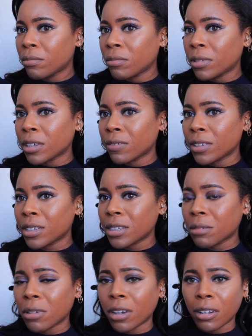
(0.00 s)
give this
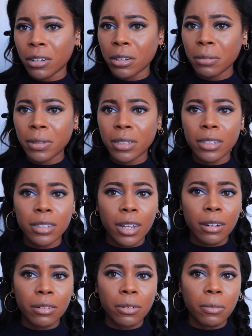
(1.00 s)
some color, because I
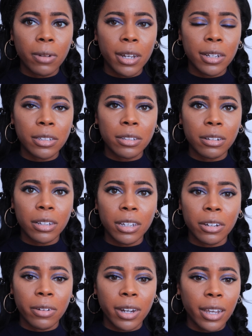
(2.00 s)
don't know why it's
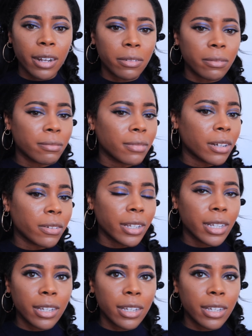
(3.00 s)
looking gray. I don't like